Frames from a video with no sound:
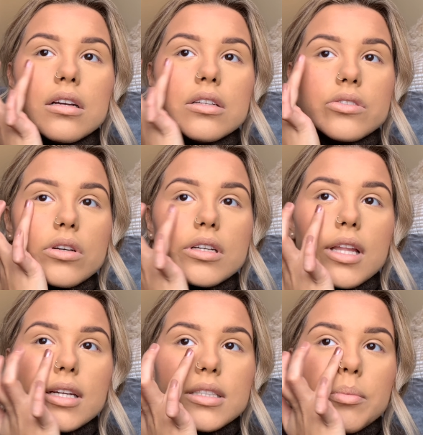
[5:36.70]
So I
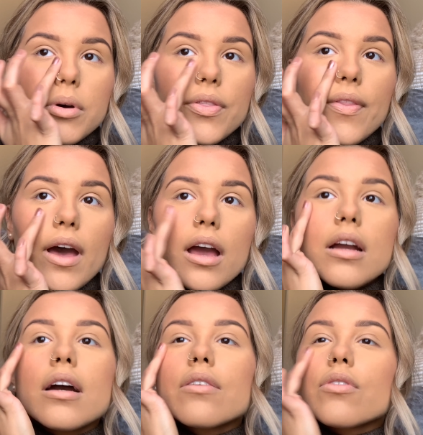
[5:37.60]
like to put that
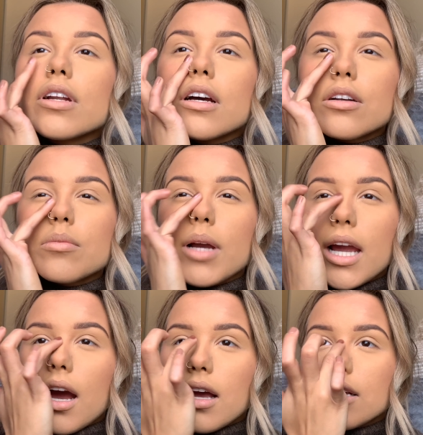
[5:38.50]
kind of right under my
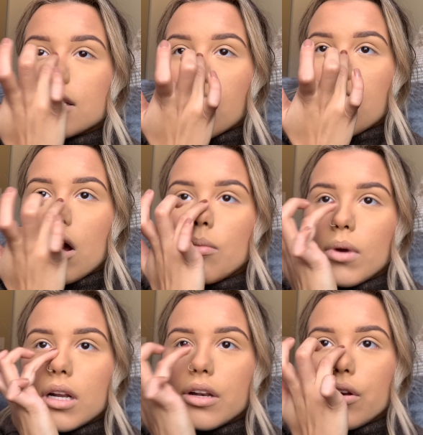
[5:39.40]
eyes and on
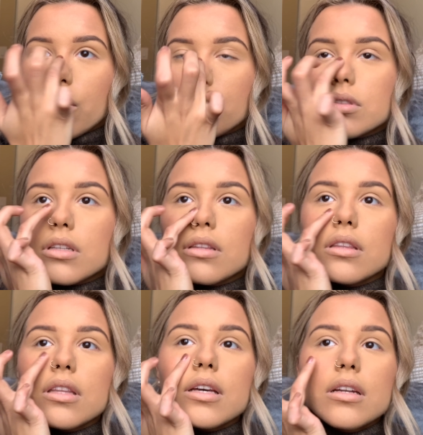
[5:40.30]
my nose a
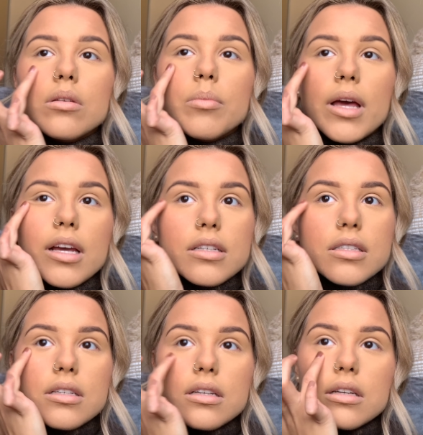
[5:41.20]
little bit.
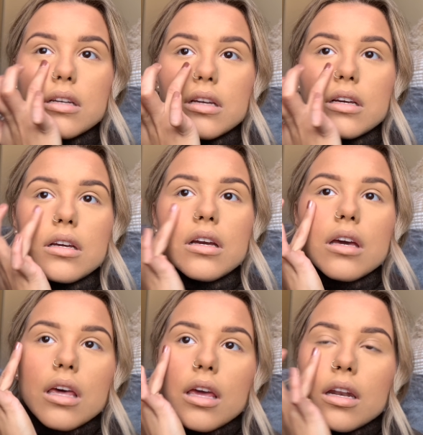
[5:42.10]

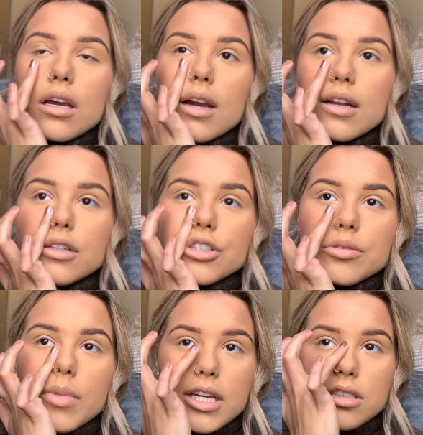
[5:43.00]
And it kind of just
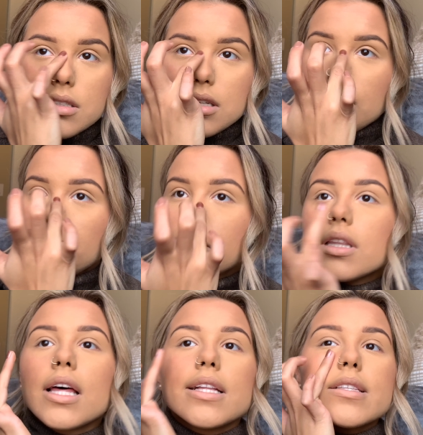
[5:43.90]
makes it
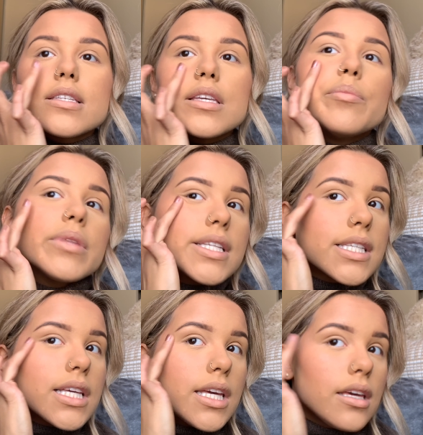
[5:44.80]
blend
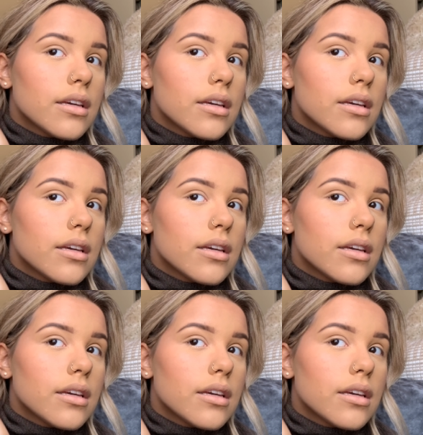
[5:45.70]
seamlessly.